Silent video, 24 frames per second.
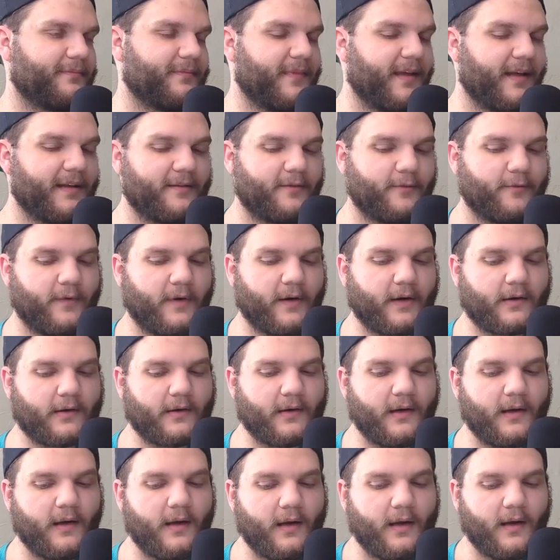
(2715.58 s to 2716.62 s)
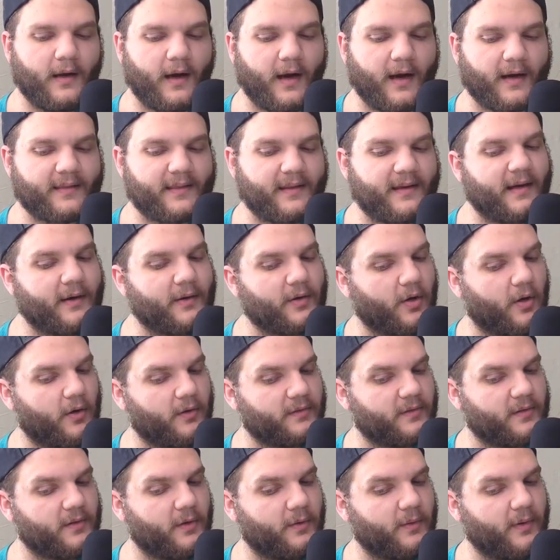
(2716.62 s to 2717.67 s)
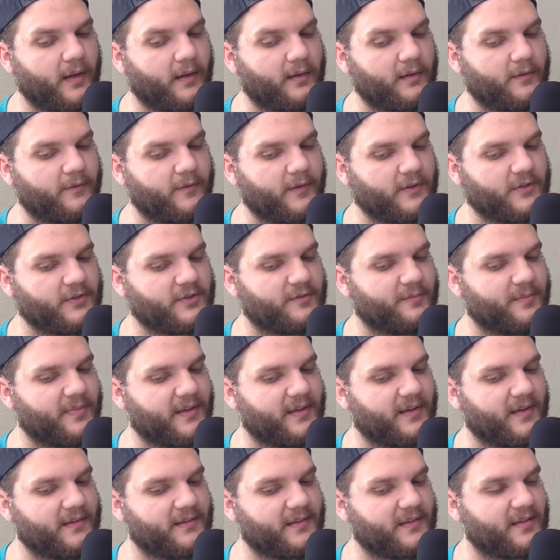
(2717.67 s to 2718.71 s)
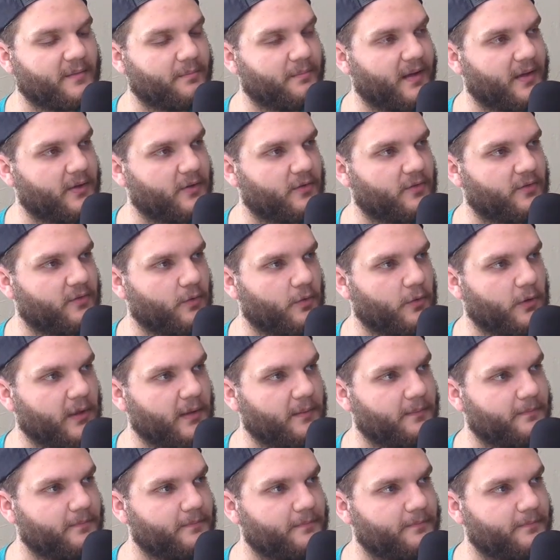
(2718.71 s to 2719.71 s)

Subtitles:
That's fair. I think I would also go elephant just because it's a better story.